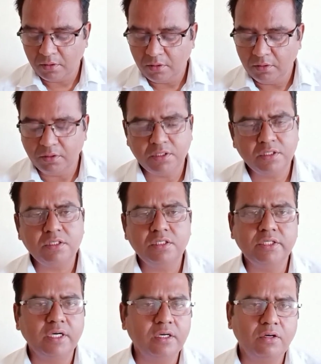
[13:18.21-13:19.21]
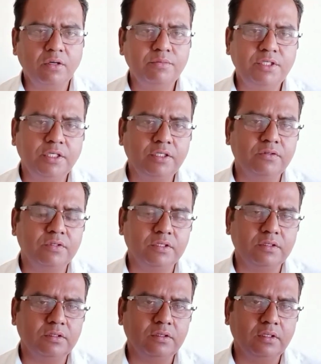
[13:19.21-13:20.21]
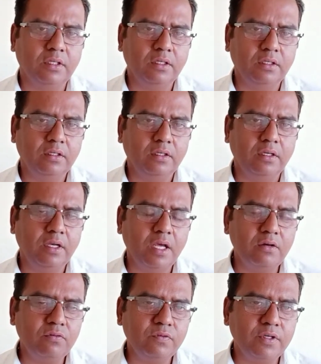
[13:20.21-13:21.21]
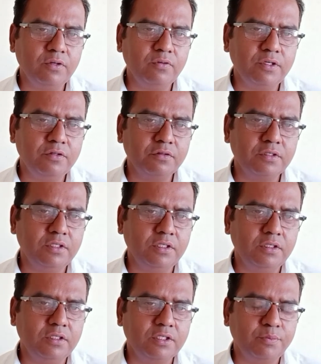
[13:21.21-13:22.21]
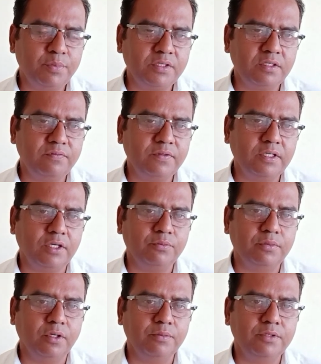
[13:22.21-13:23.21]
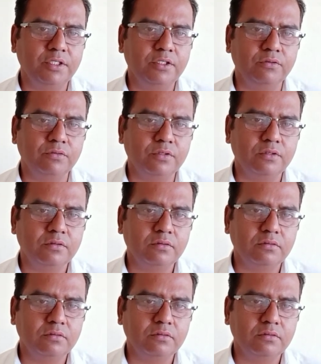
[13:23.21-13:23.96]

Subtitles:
This is the general objectives. Now we are going to see the specific objectives.